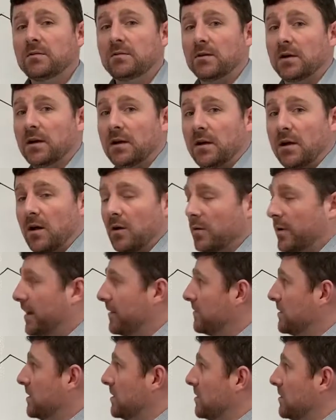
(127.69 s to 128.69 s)
right, all we
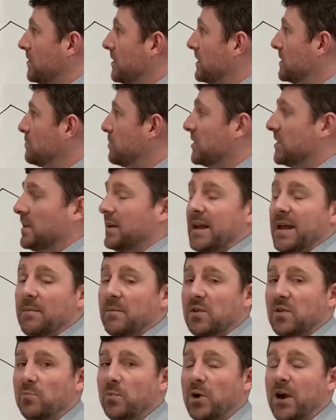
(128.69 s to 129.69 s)
have to do is put the name
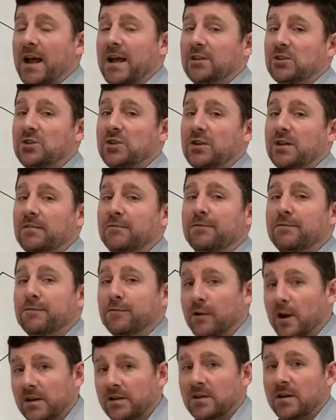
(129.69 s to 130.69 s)
of the branch in
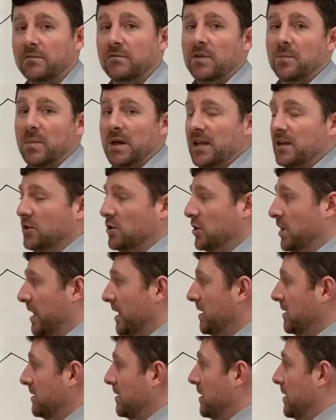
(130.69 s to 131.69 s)
front of the main
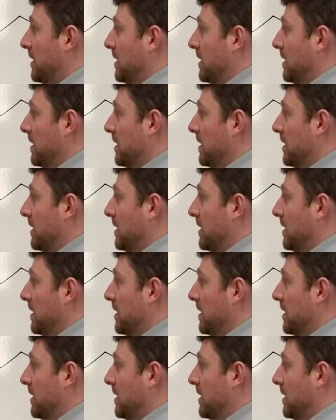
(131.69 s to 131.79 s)
chain.